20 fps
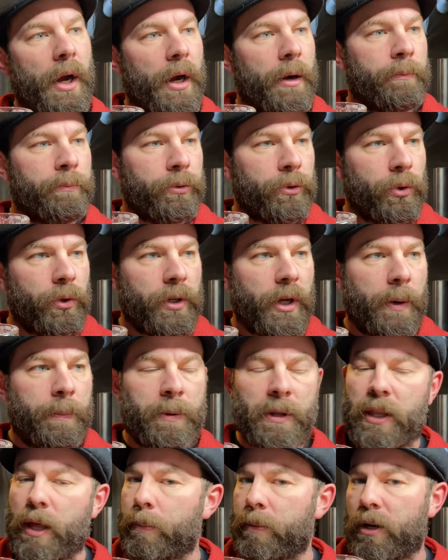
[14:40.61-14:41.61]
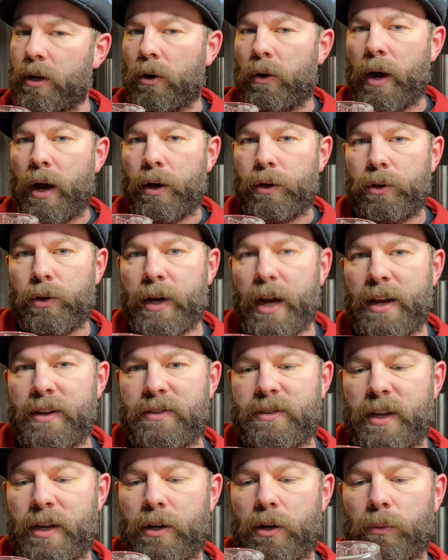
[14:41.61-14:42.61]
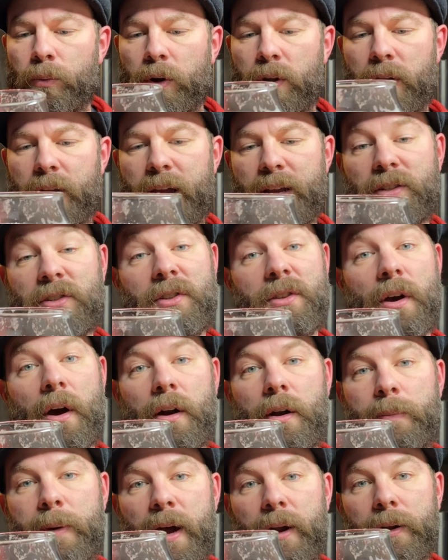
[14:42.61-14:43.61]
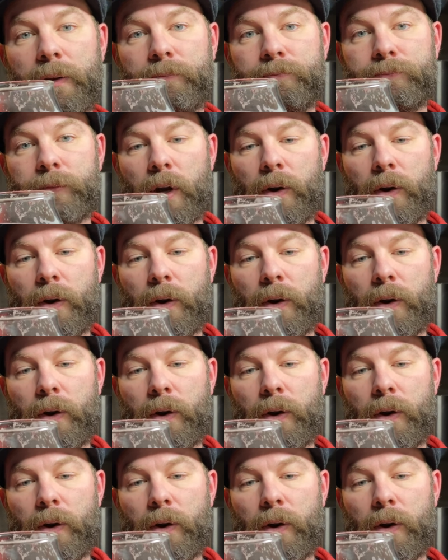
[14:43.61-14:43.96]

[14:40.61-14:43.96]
brew it up and let me know how you guys did or what you guys thought about it.